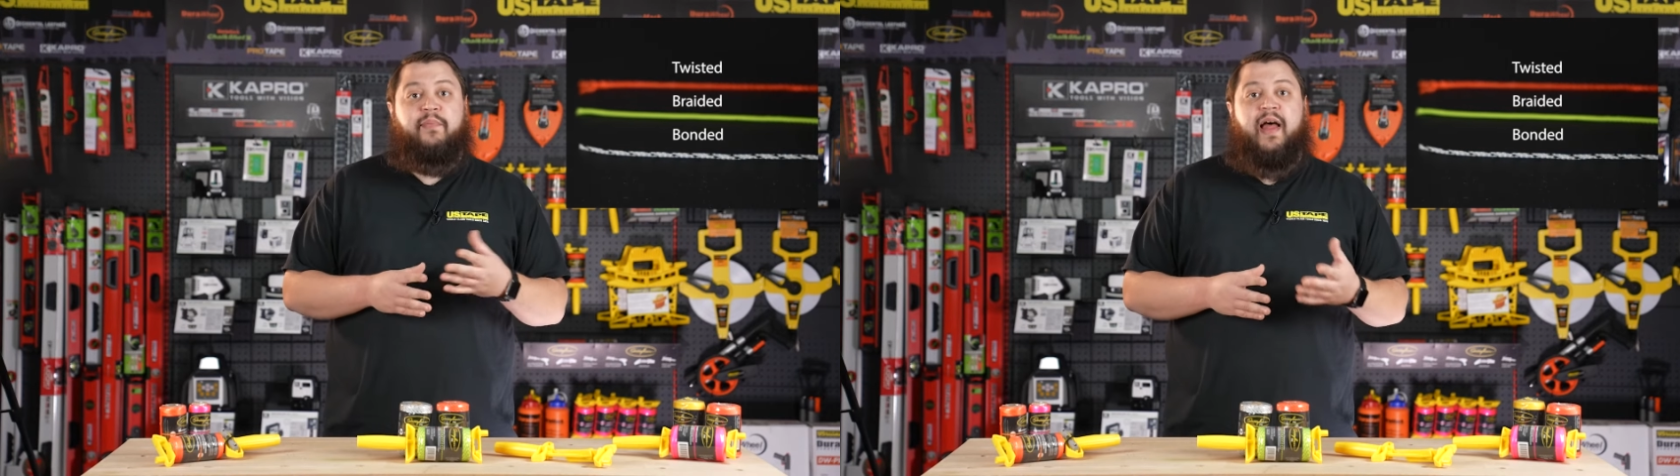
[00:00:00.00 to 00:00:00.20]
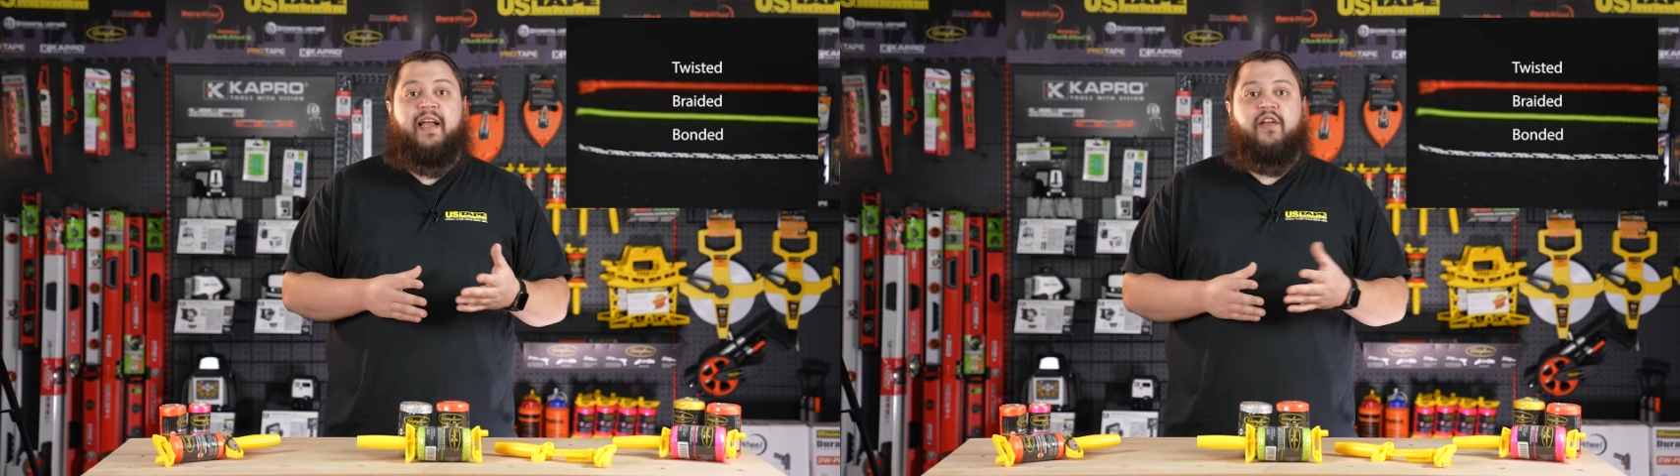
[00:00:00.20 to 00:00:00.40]

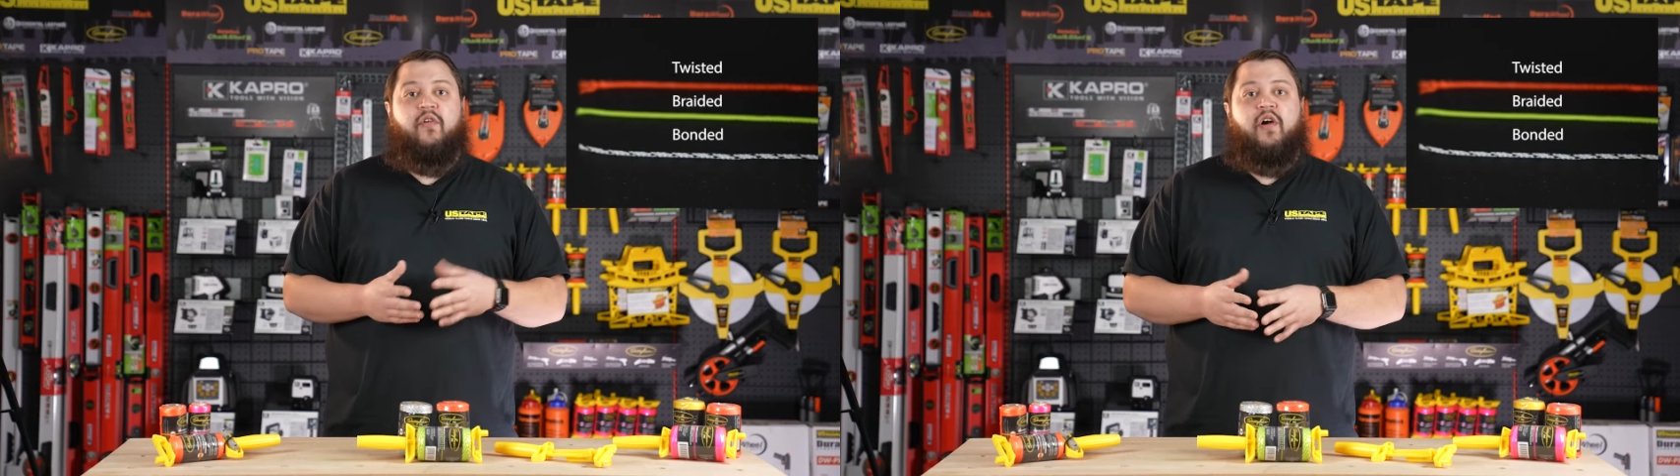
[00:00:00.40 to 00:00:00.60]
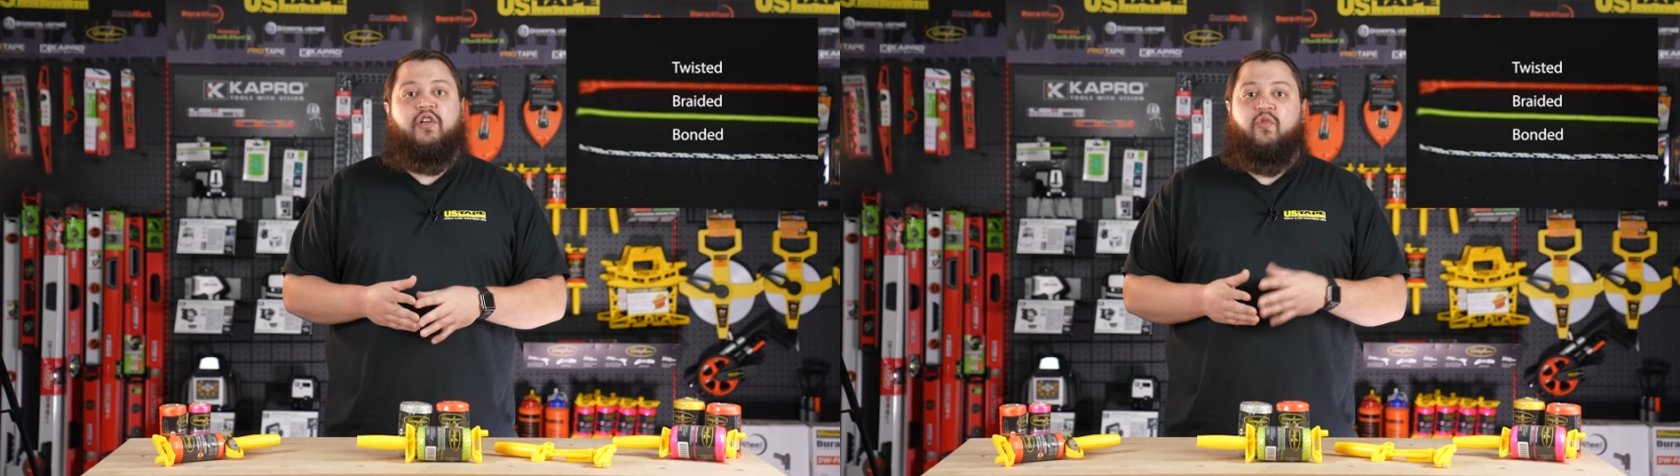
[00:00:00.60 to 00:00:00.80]
black and
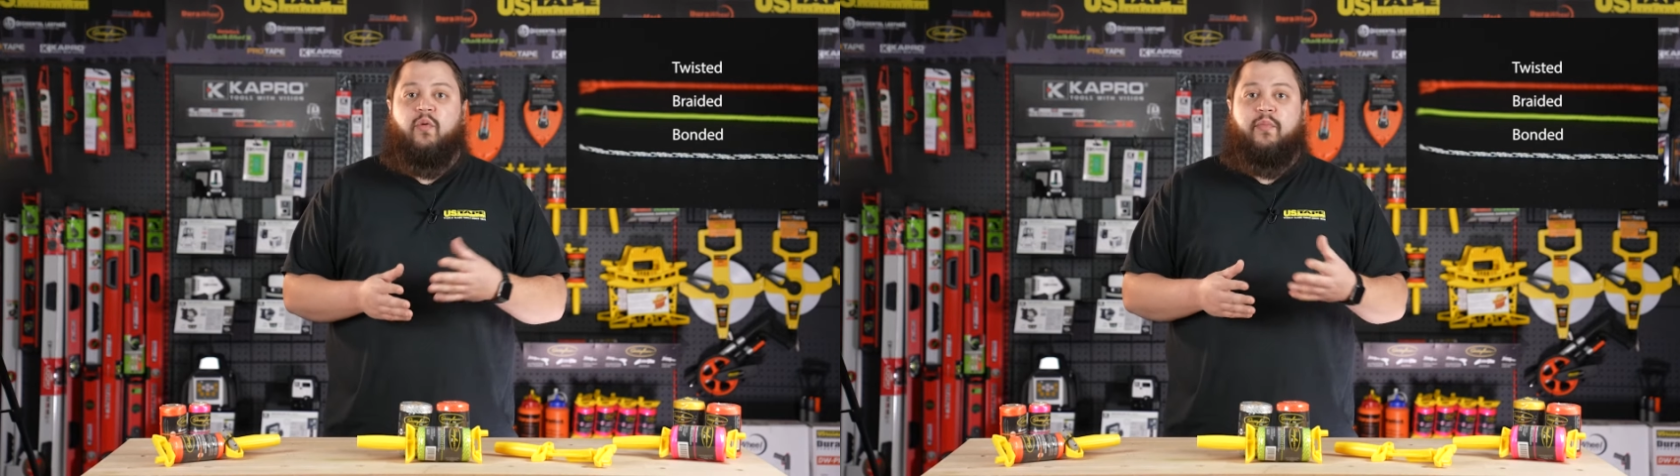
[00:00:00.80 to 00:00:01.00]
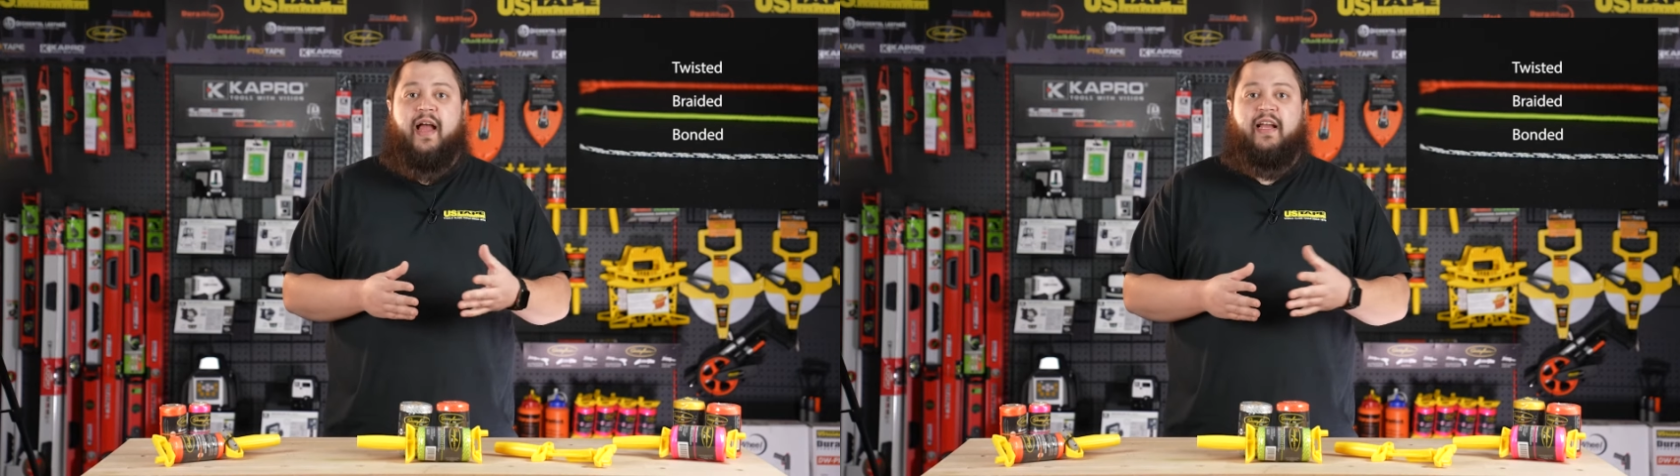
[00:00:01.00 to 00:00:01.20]
orange or
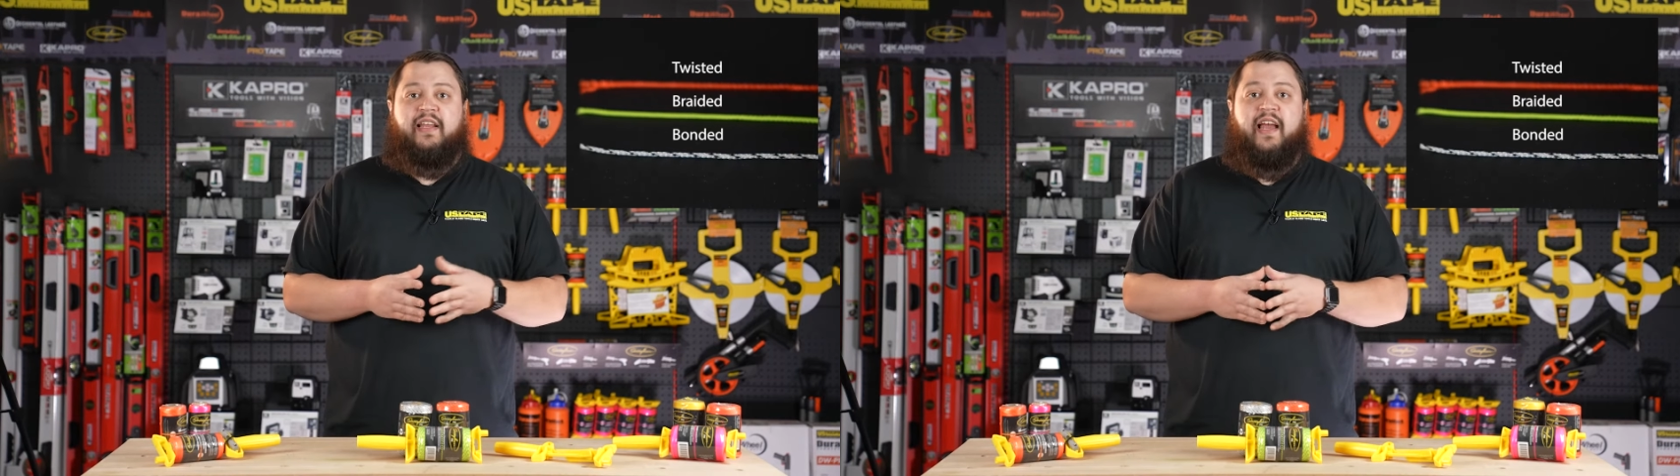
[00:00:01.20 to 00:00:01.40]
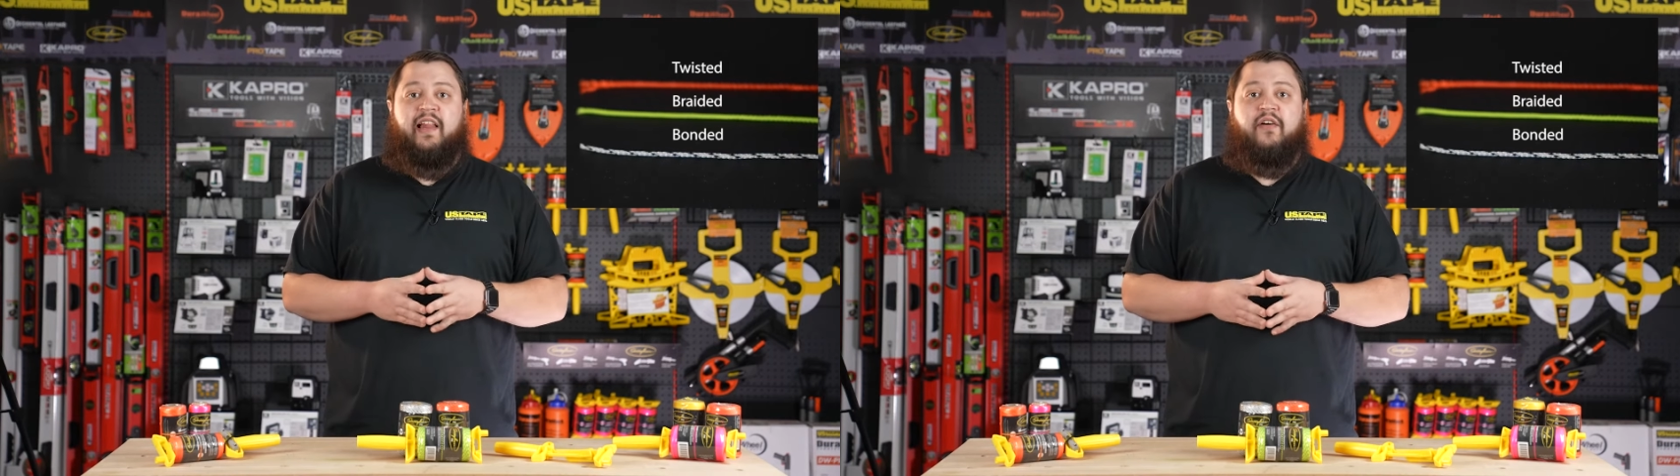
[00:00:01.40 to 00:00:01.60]
black
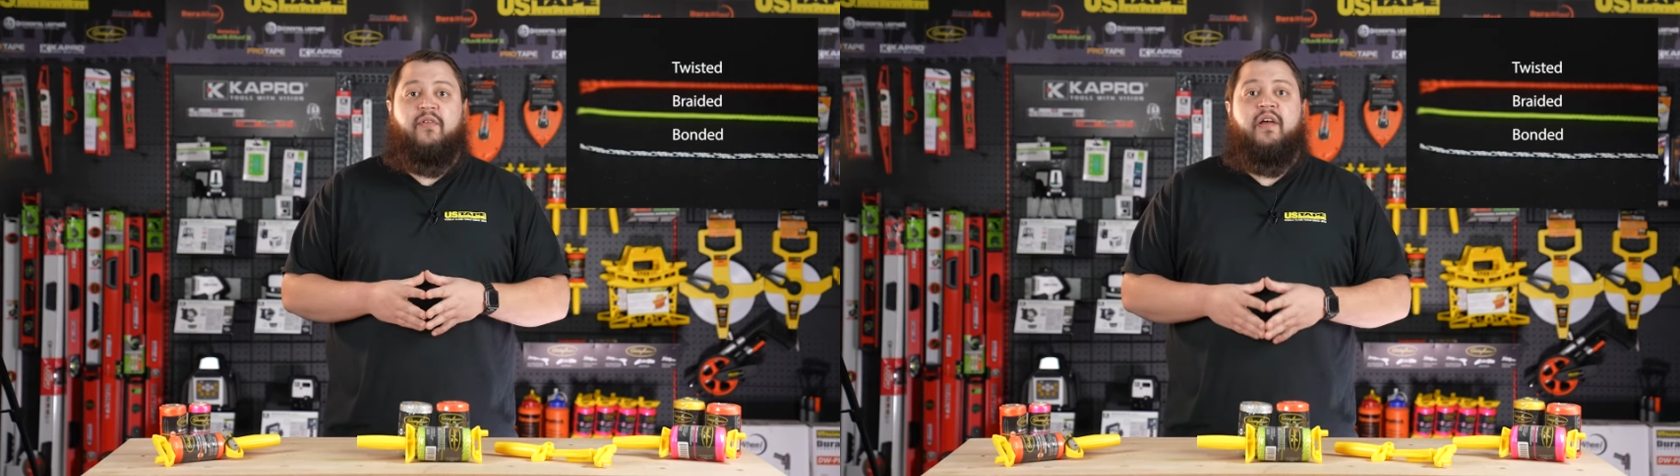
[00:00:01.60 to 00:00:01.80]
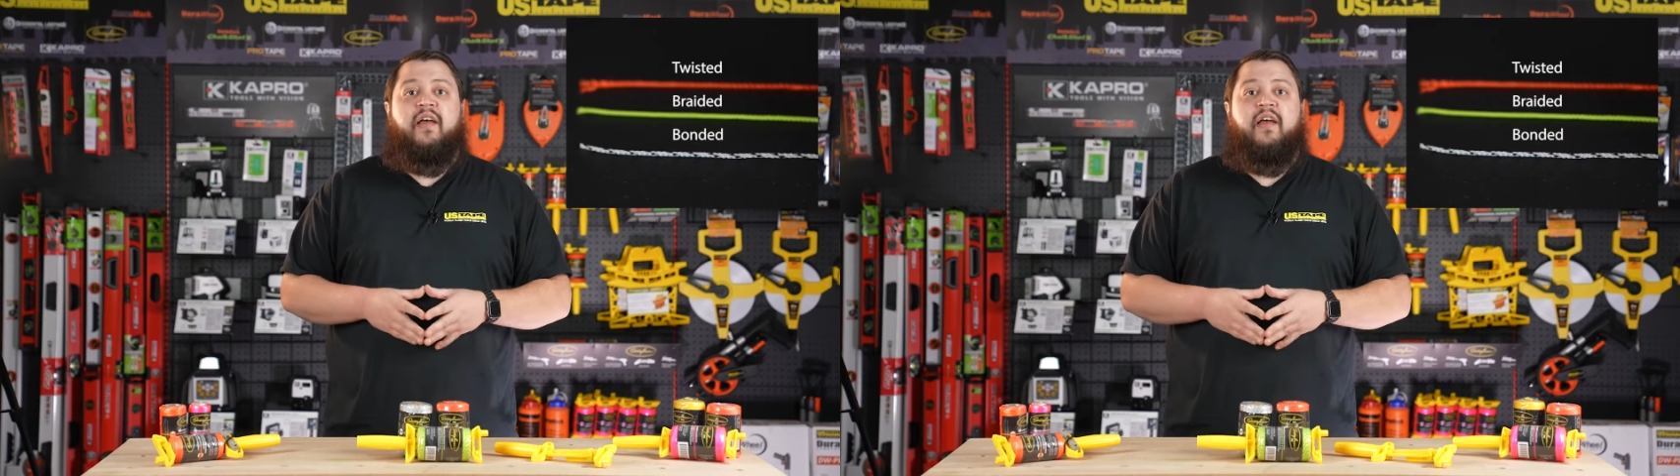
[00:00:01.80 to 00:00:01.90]
and yellow,